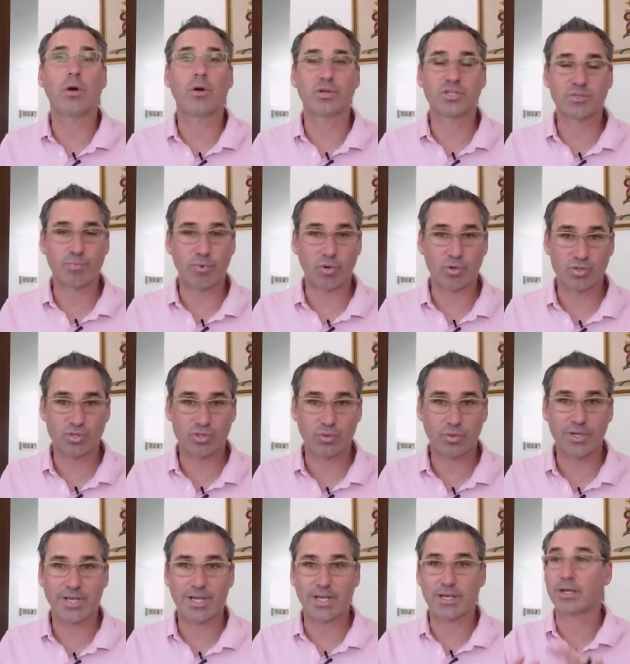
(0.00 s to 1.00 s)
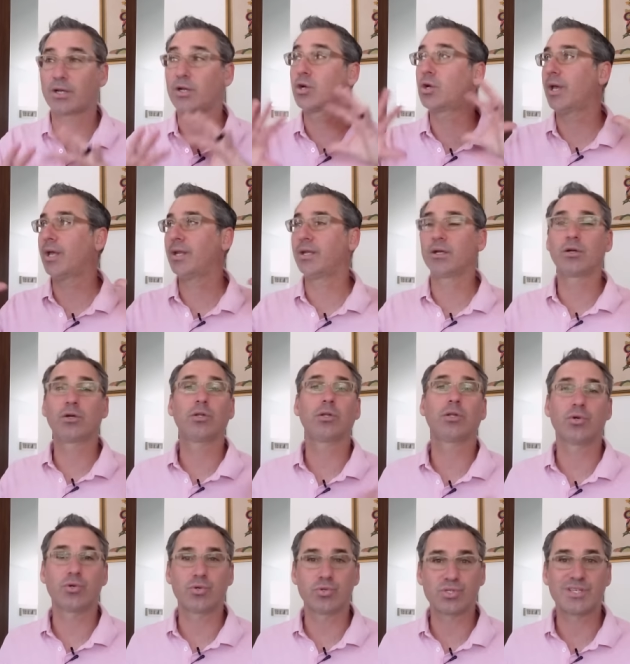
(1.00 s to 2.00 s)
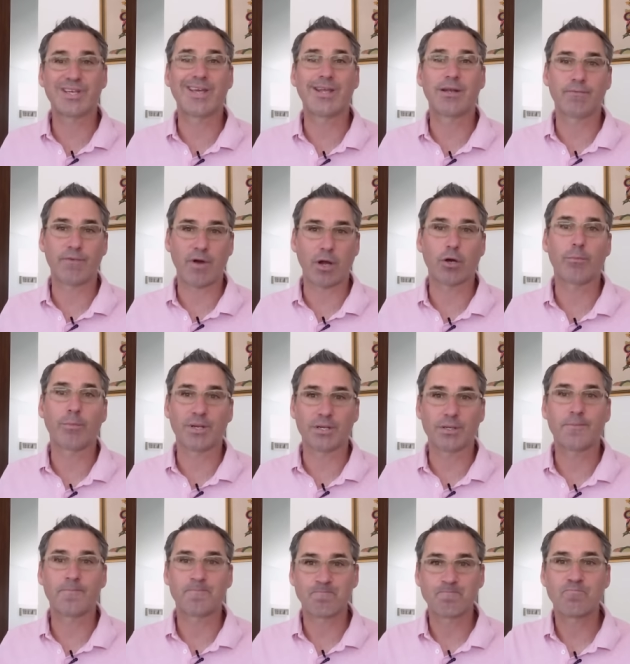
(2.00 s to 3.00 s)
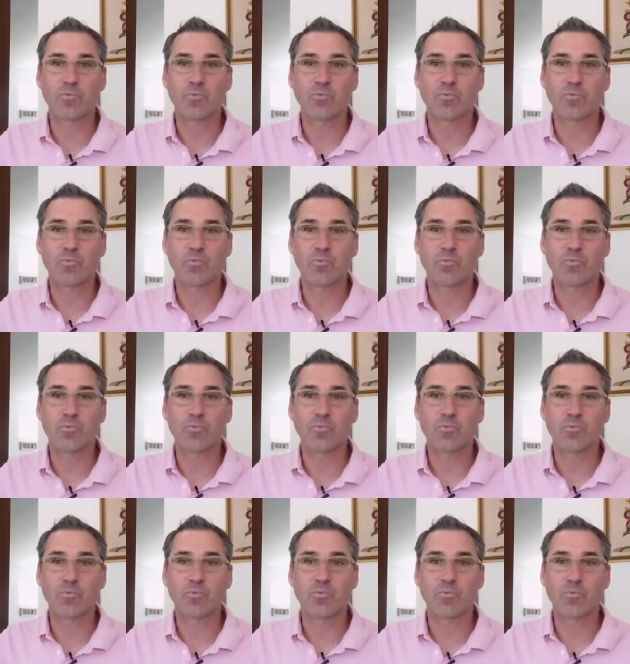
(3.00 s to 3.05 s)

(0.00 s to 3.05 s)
are exposed to it in an enclosed environment.